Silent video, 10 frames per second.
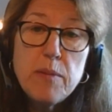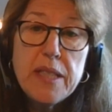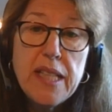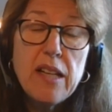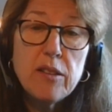
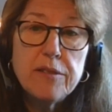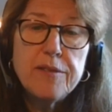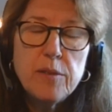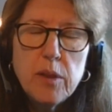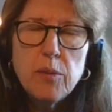myself
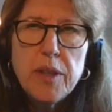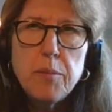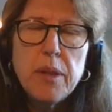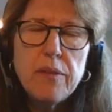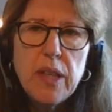with a
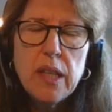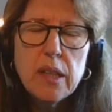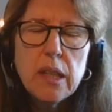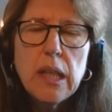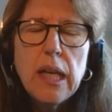bit of luck,
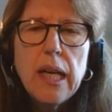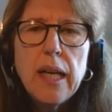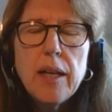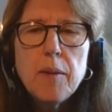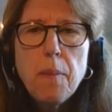
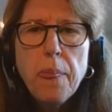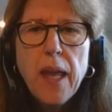um,